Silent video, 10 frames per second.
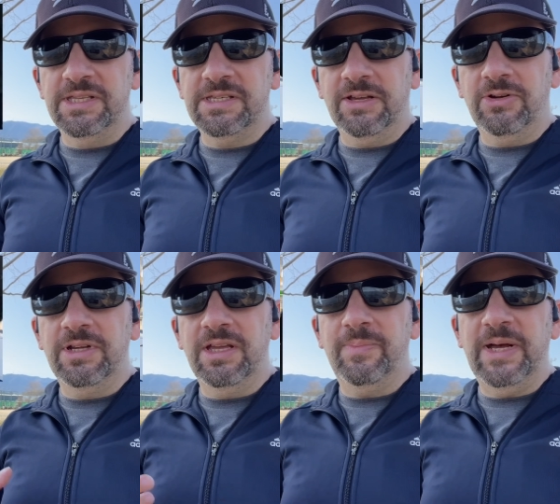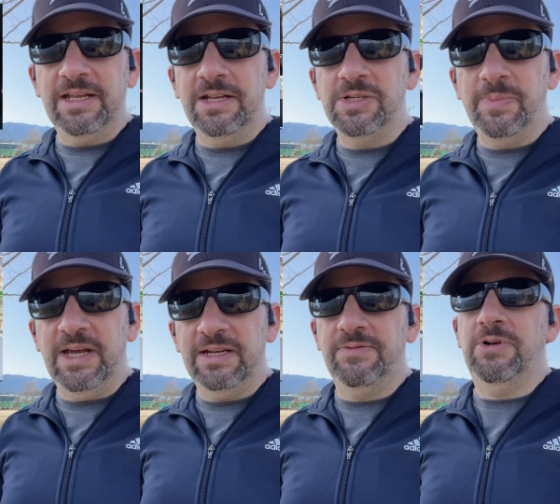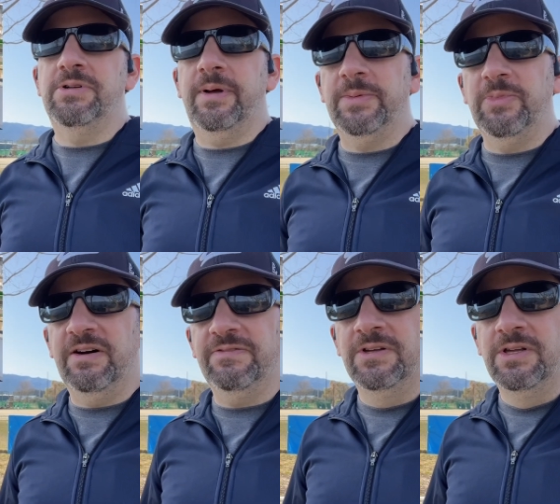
I couldn't get back into Japan after I dropped them off.